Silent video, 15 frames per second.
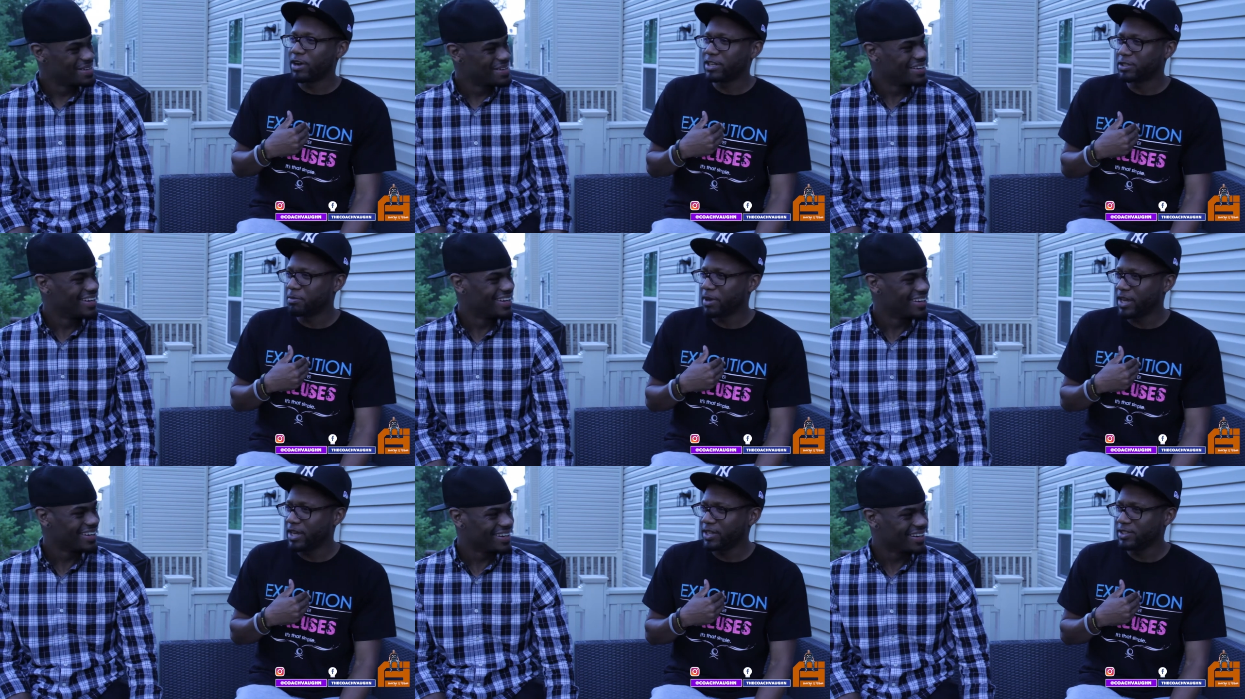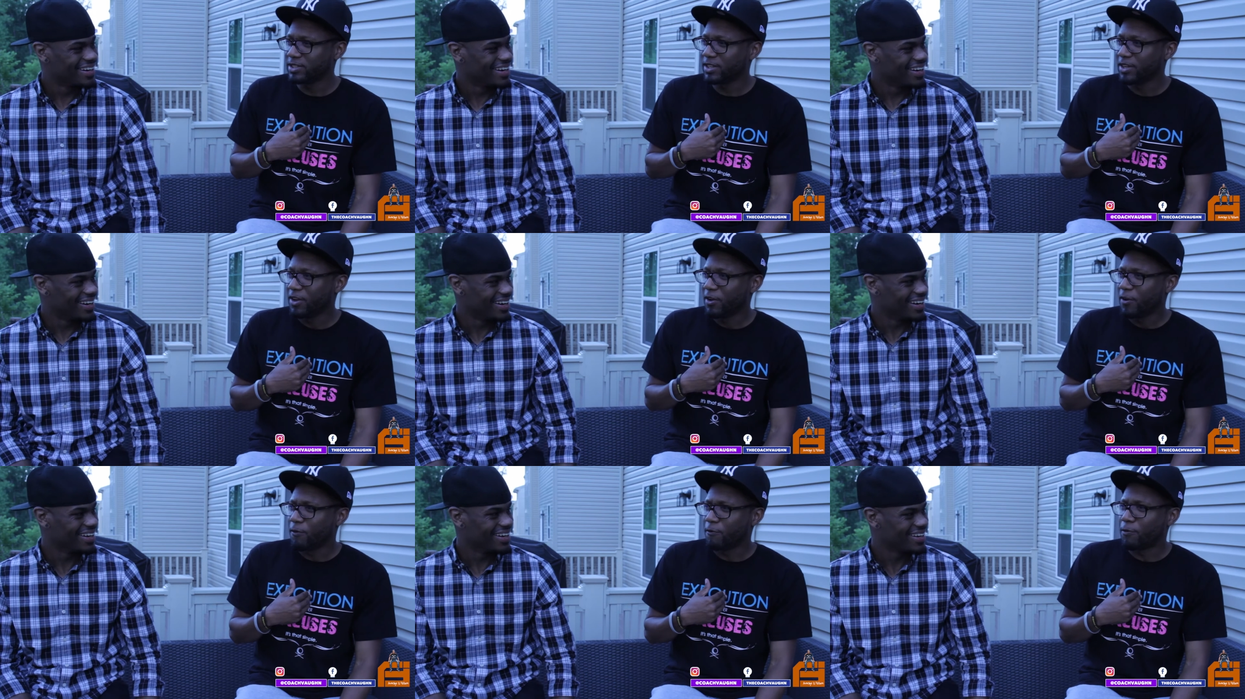Speaker 1: resumes
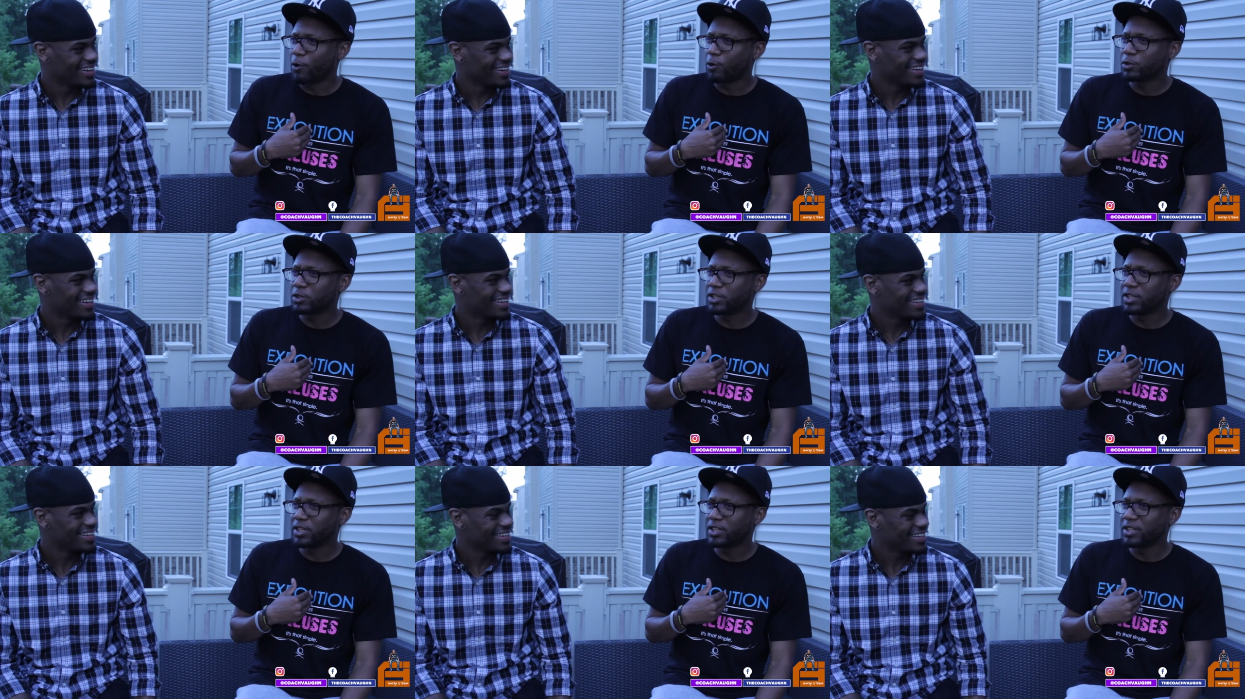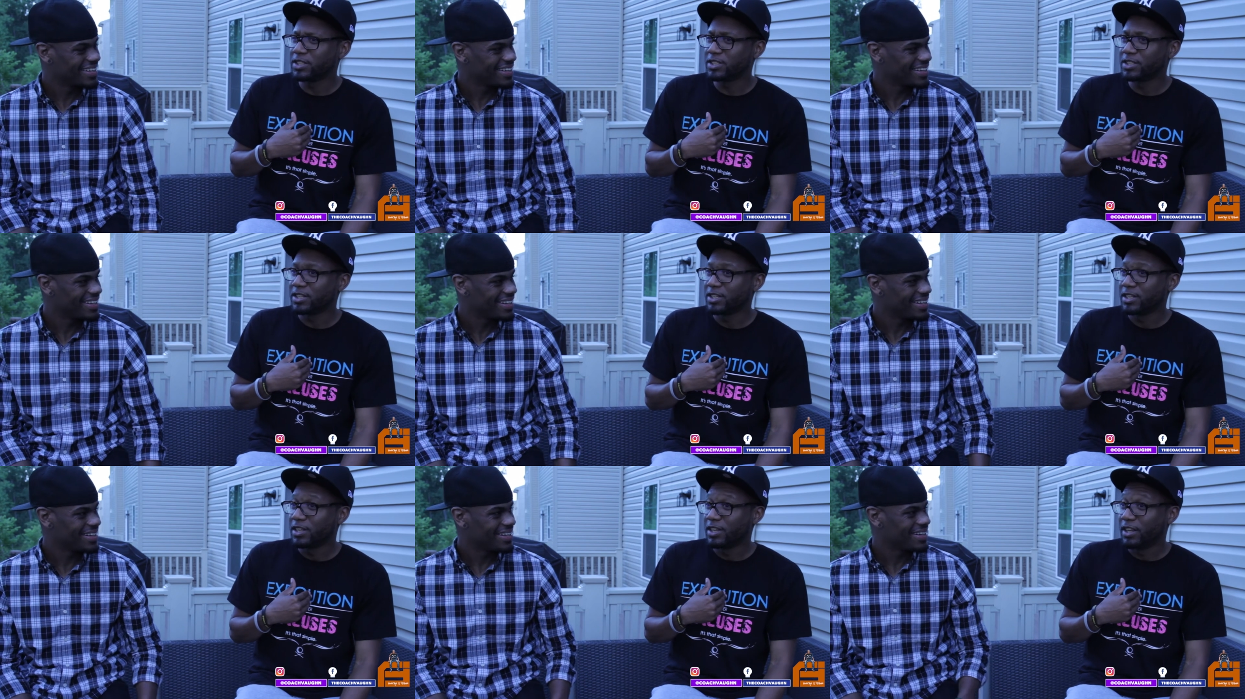uh versus
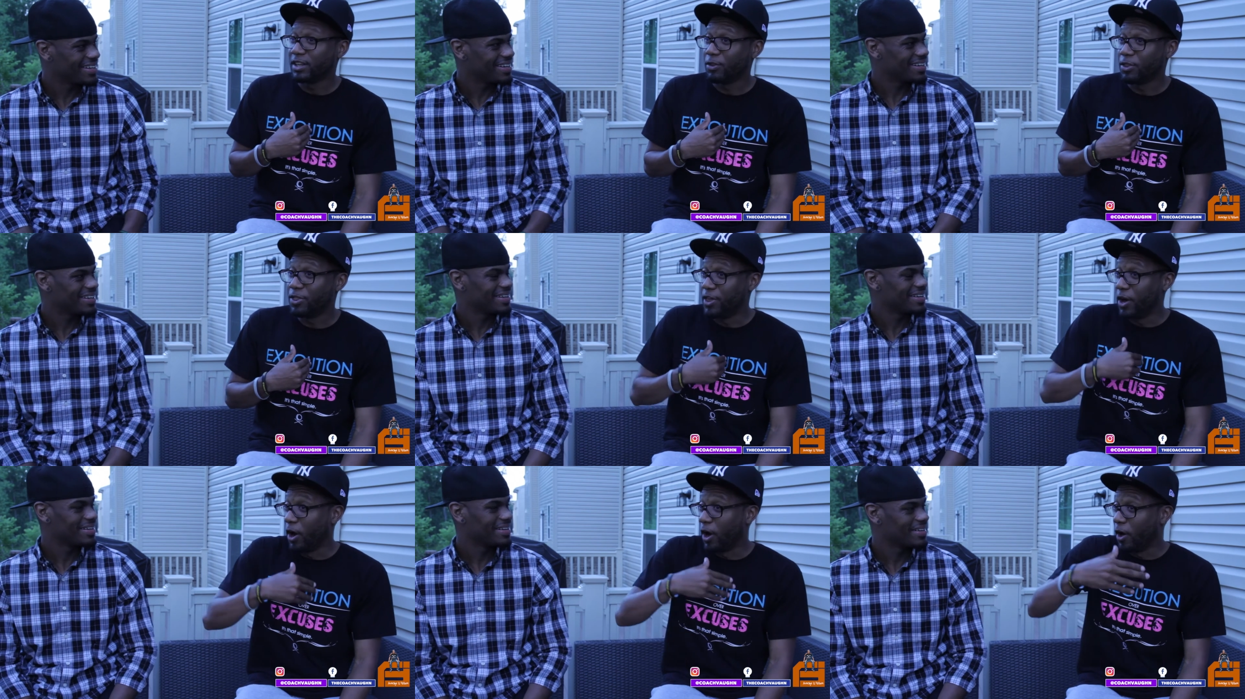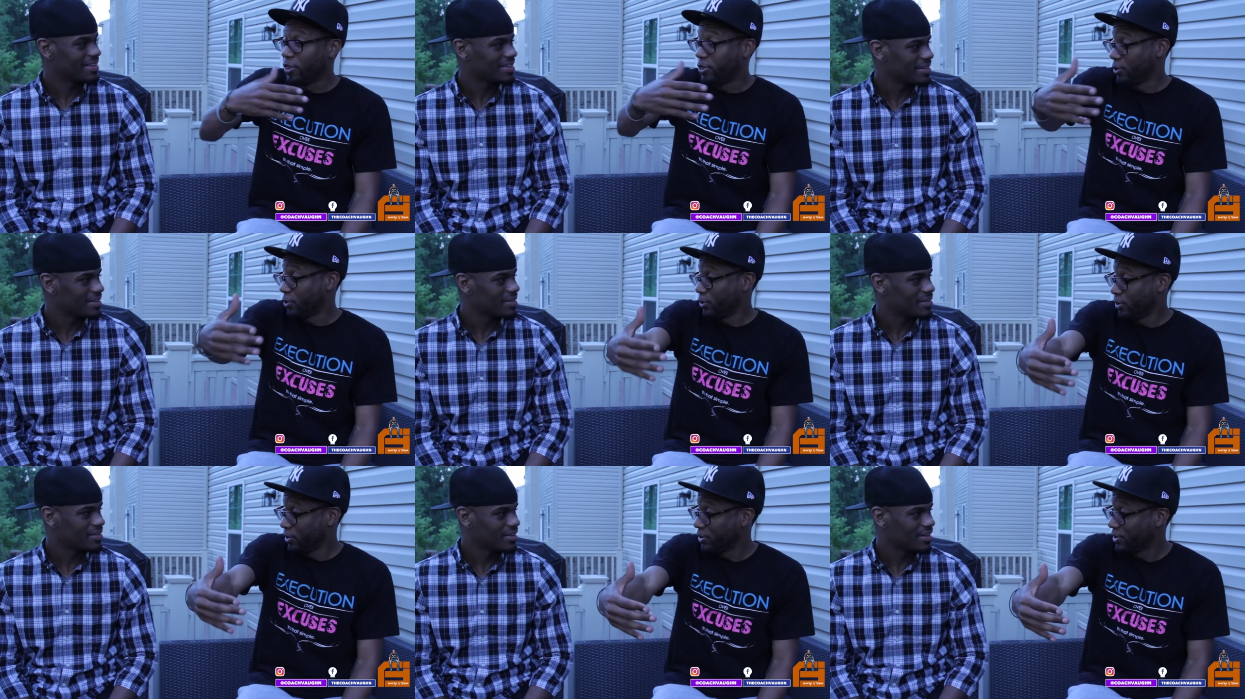the
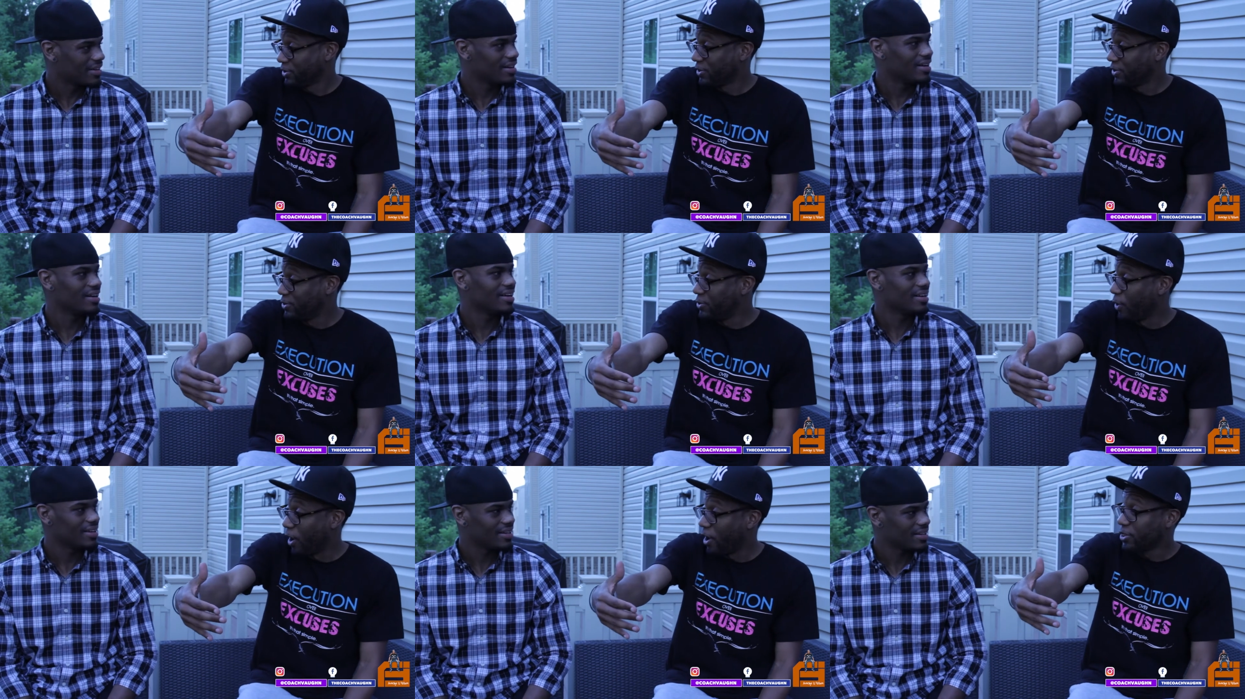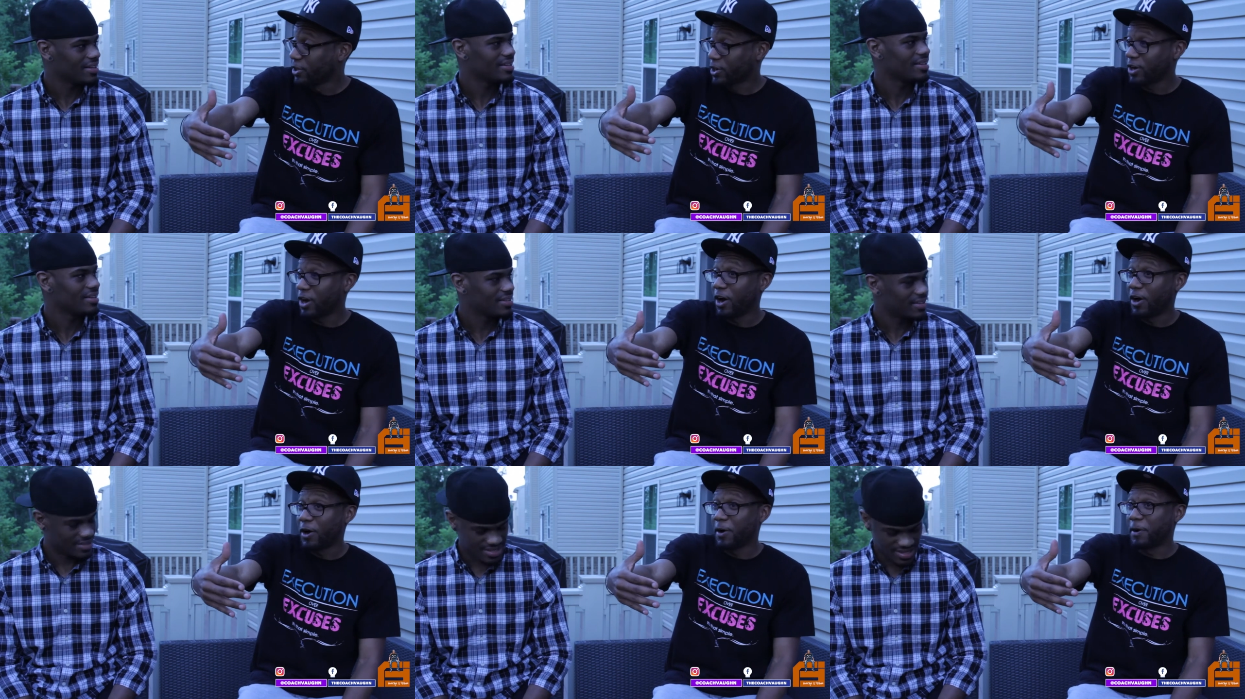other you know other
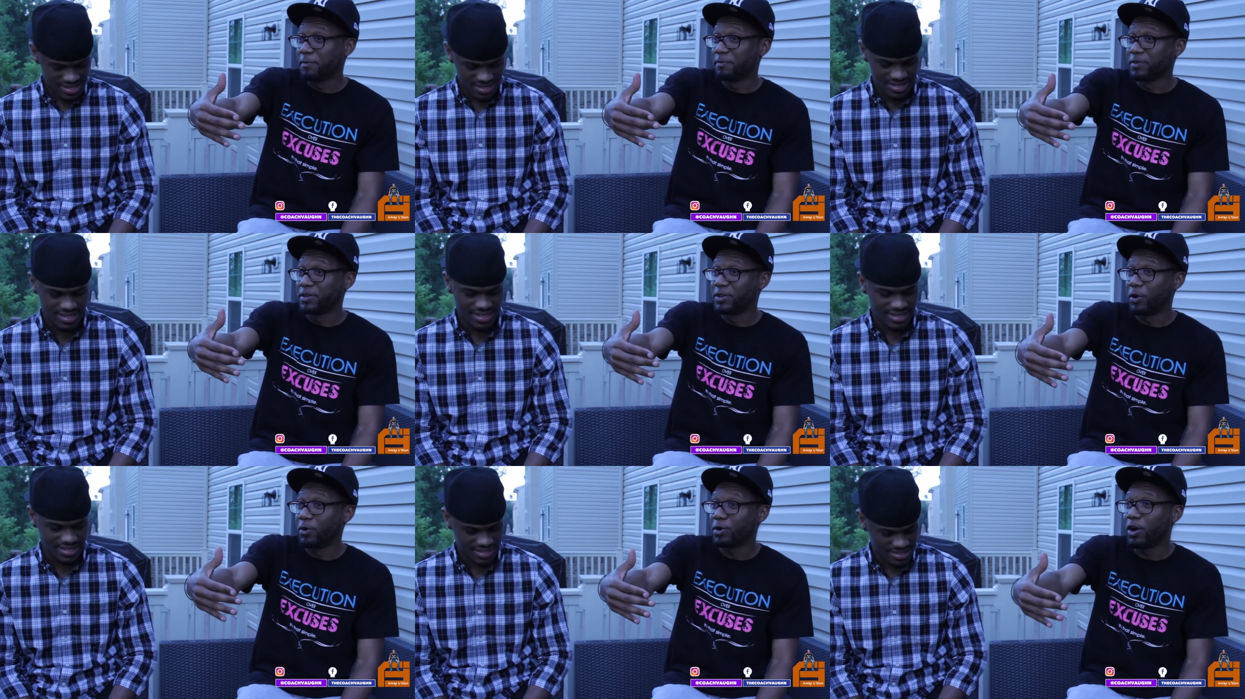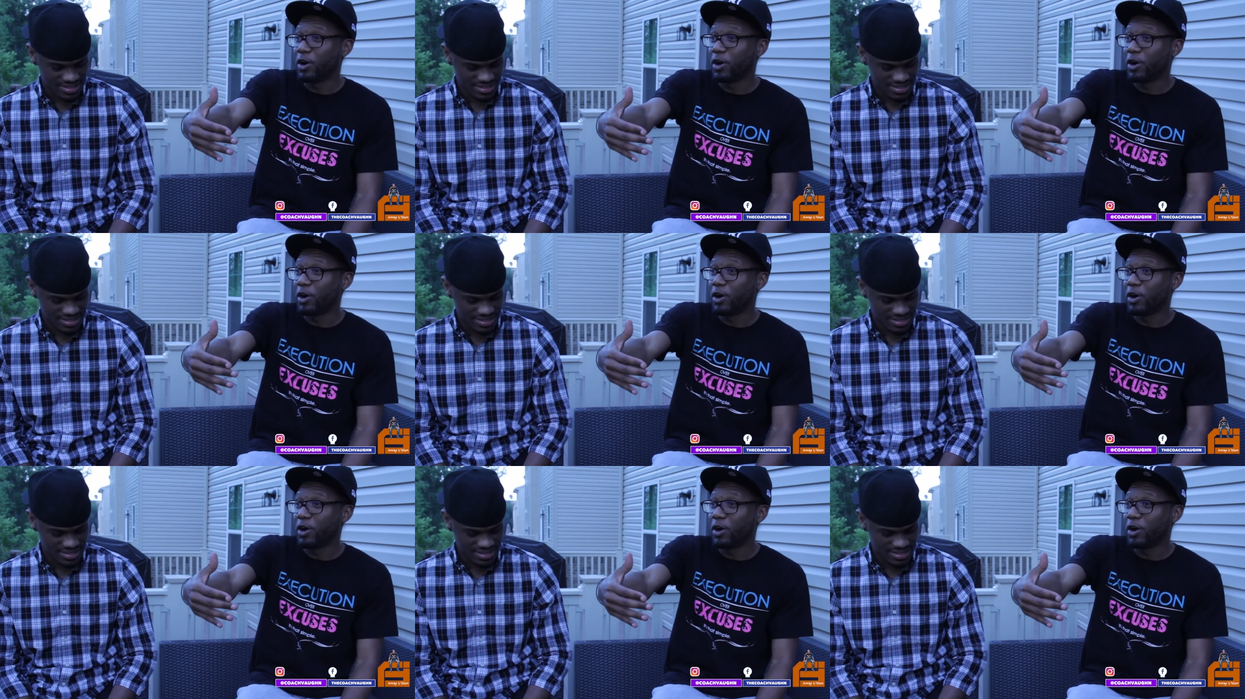um, you know